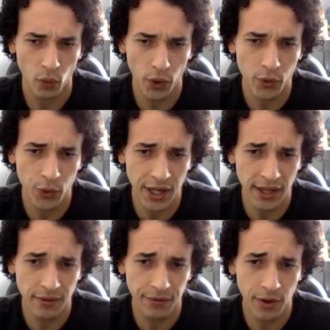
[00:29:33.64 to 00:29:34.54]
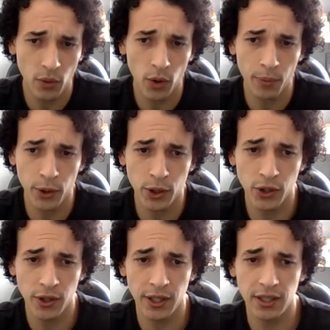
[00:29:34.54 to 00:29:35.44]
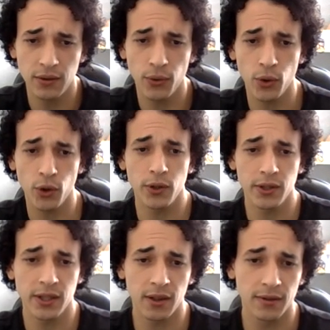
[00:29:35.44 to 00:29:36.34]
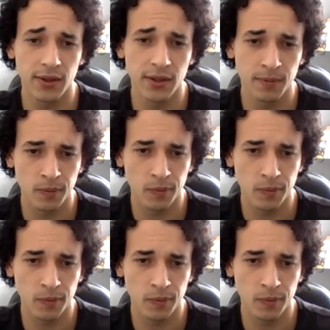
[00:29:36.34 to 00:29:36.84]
we create fewer opportunities for ourselves.